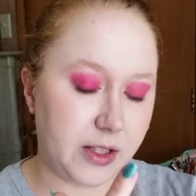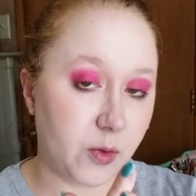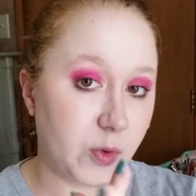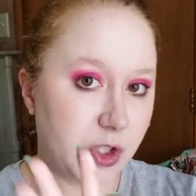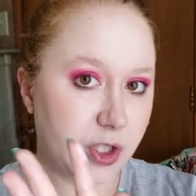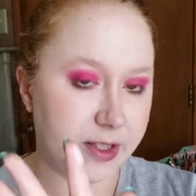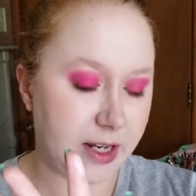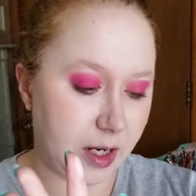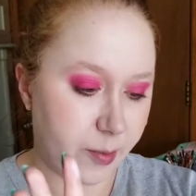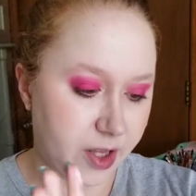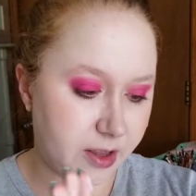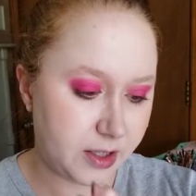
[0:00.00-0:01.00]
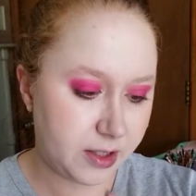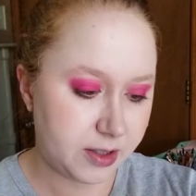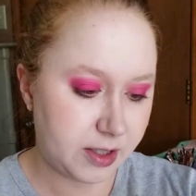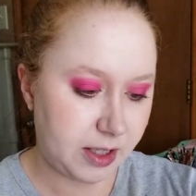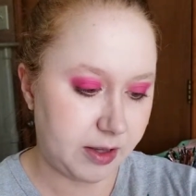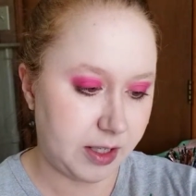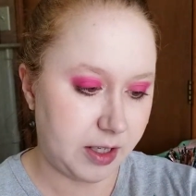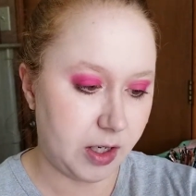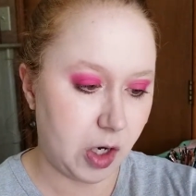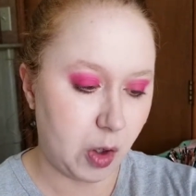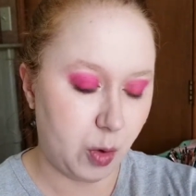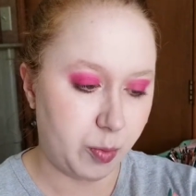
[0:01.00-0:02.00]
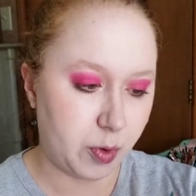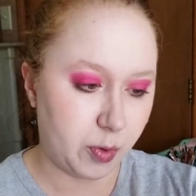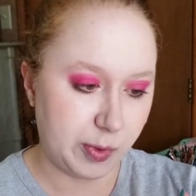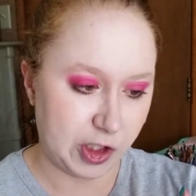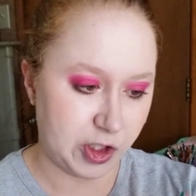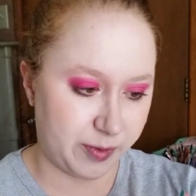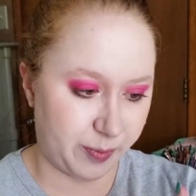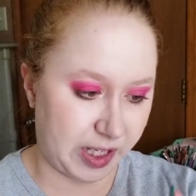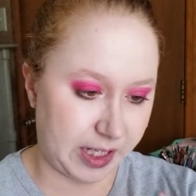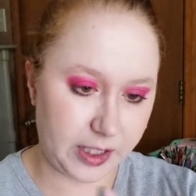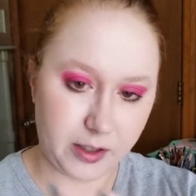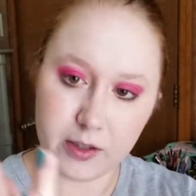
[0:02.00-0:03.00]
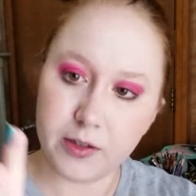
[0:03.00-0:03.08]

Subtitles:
which is amethyst, and then opal, which is pink.